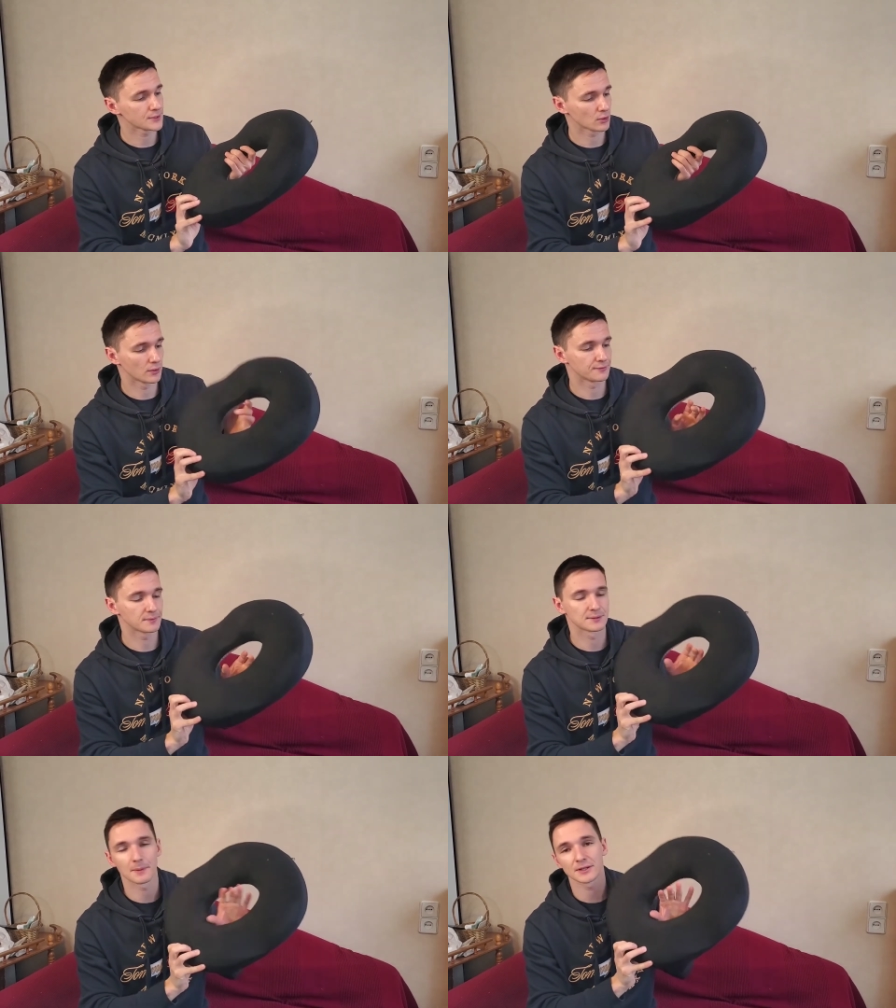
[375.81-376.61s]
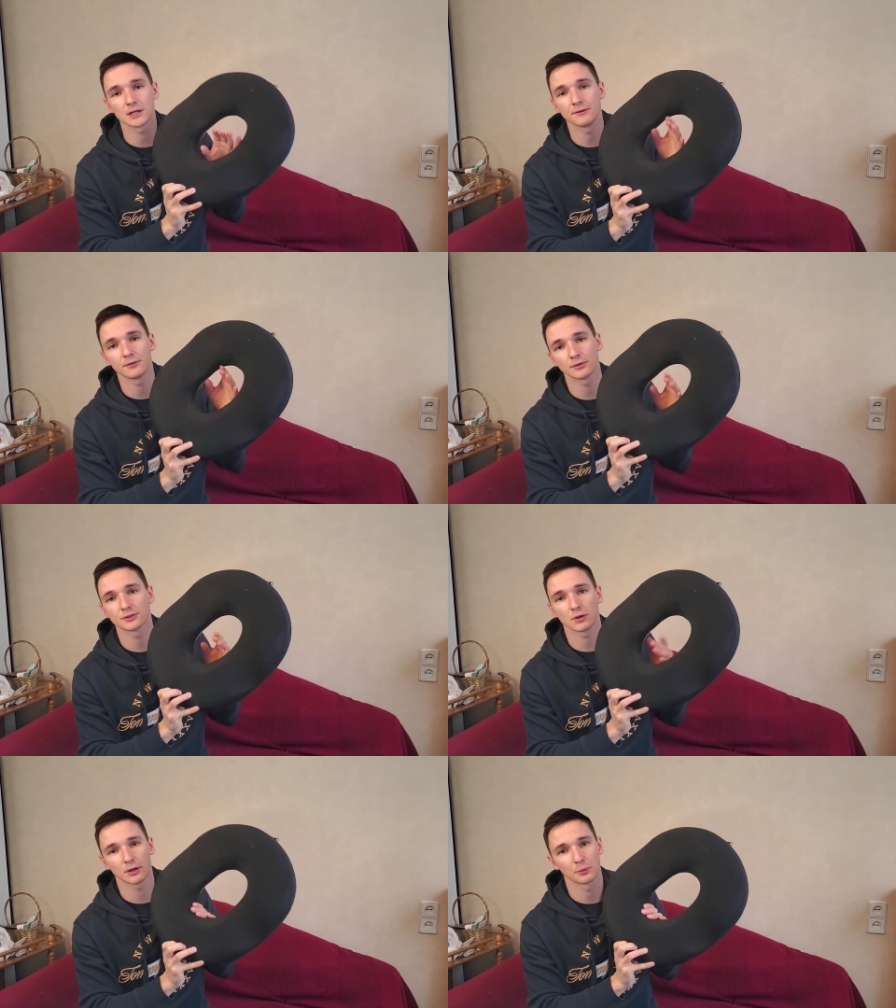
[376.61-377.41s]
So if, especially if you're
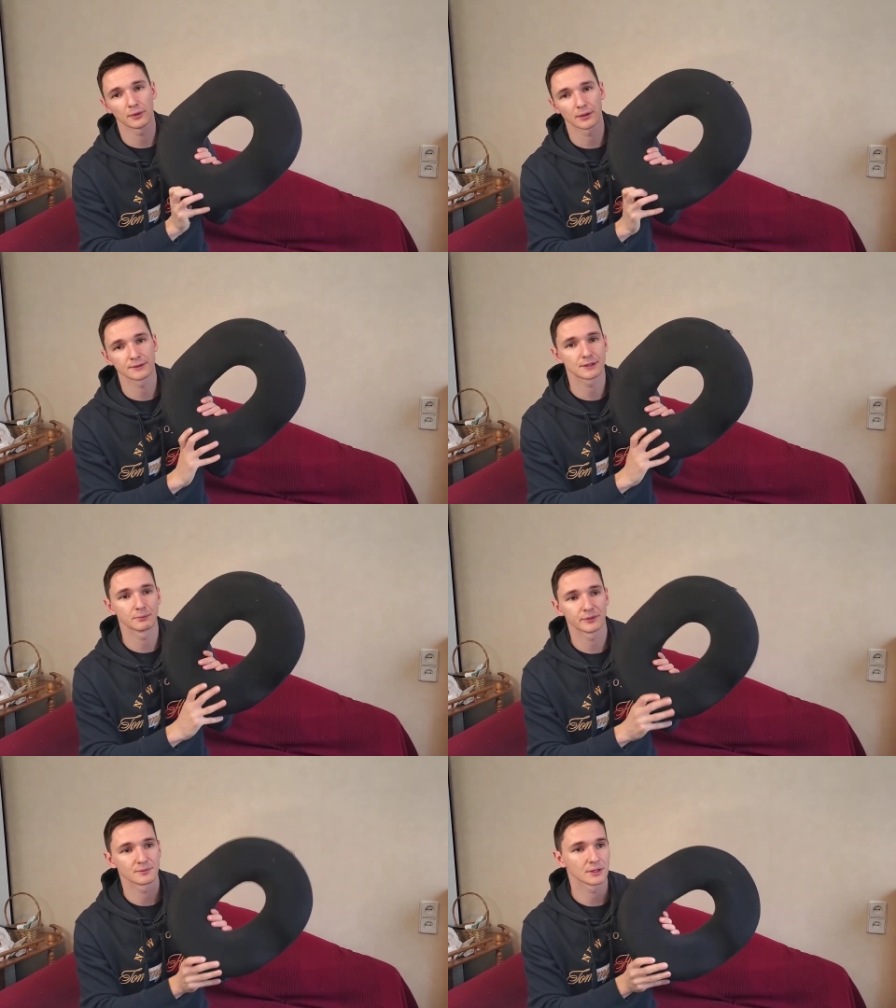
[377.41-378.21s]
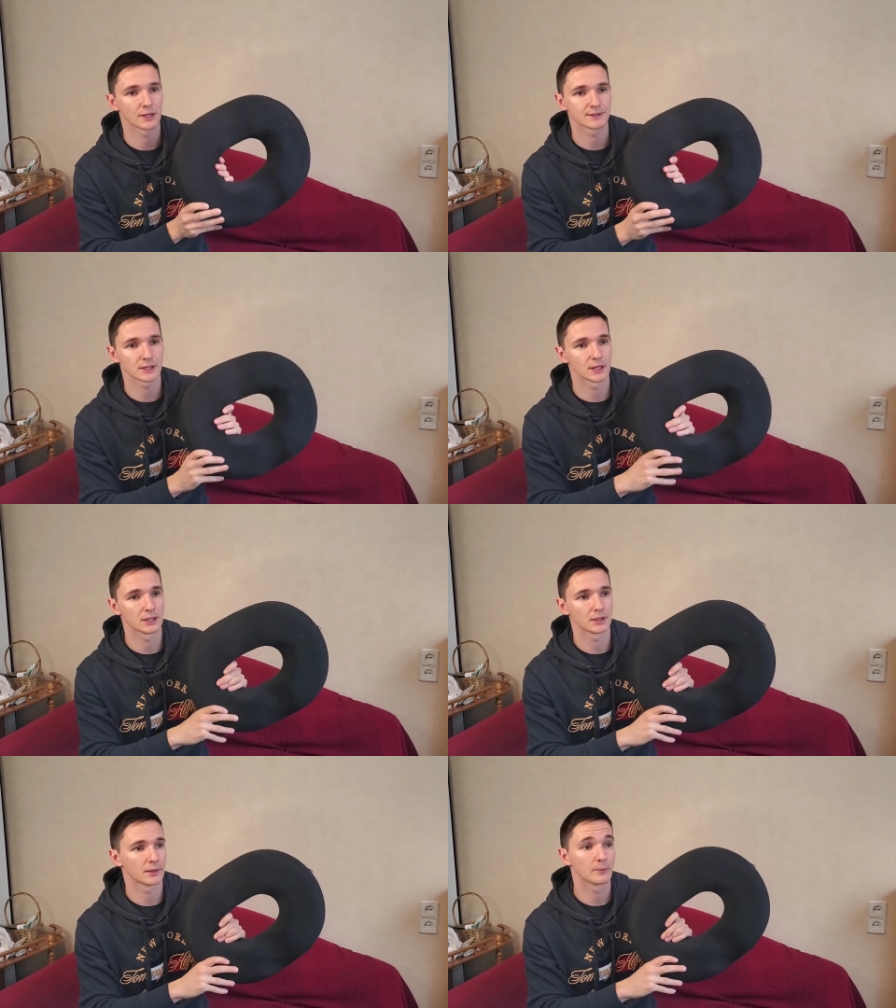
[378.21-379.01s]
struggling with other symptoms like
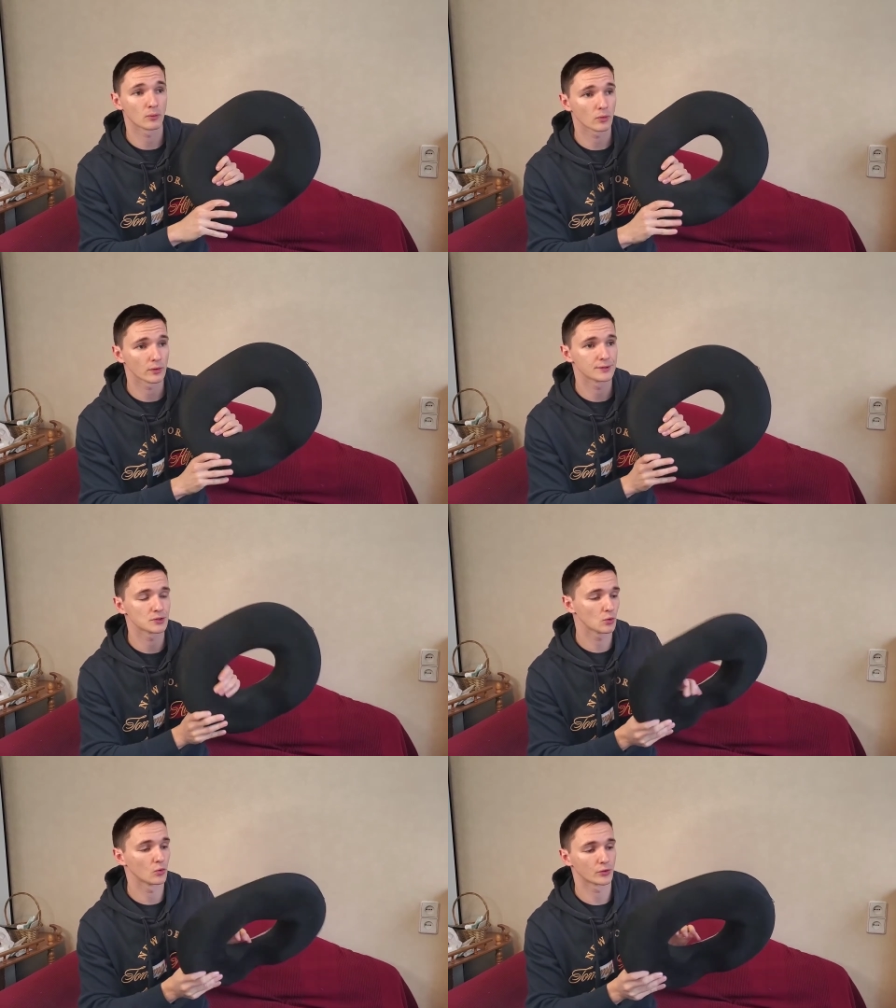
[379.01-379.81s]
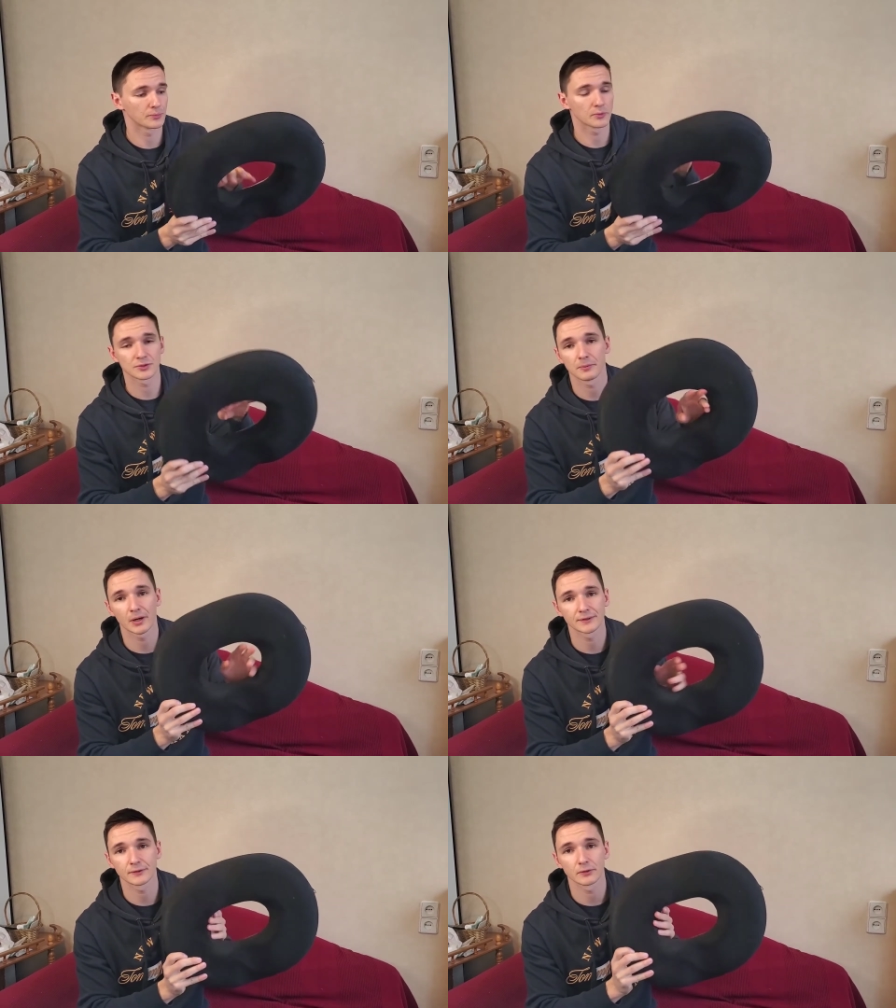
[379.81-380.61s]
say hemorrhoids or
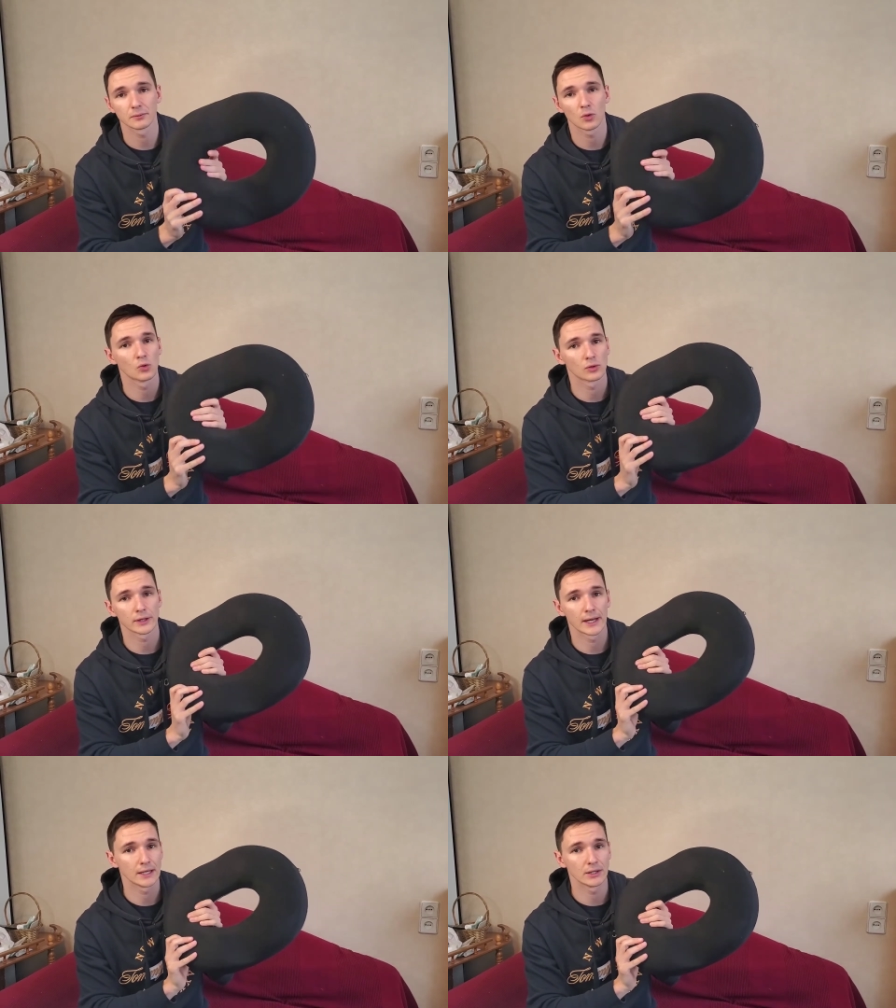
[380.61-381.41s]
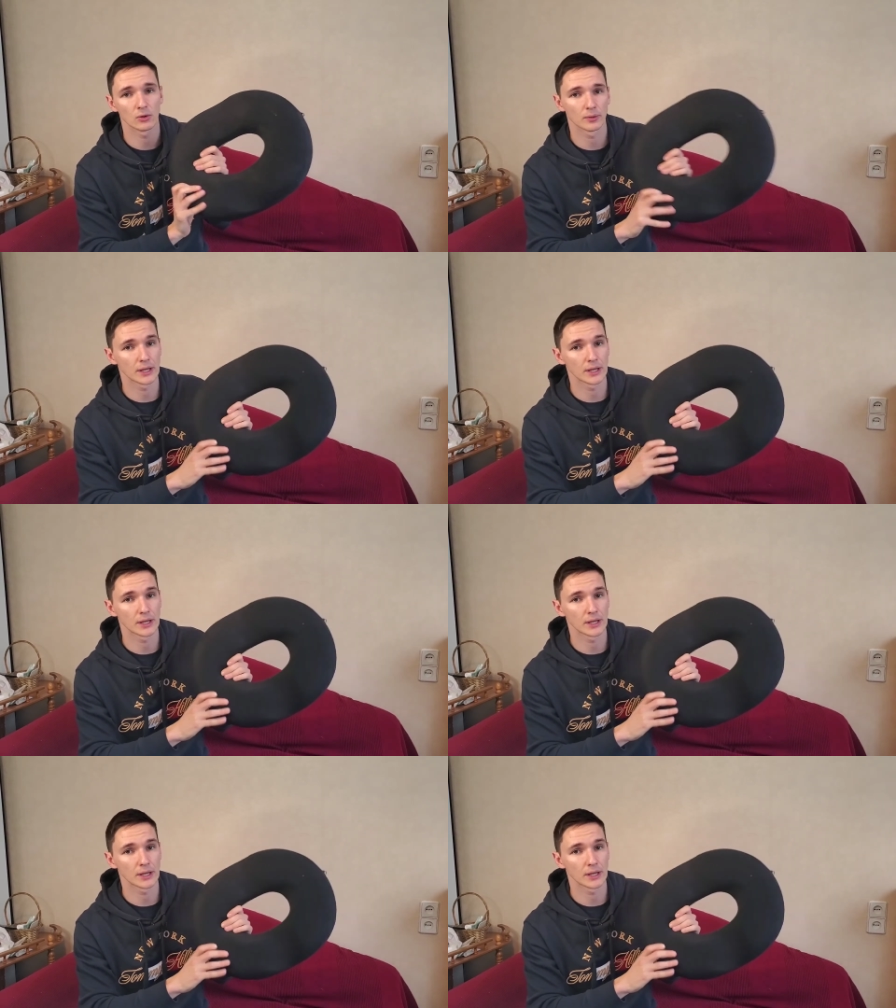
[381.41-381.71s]
postpartum or any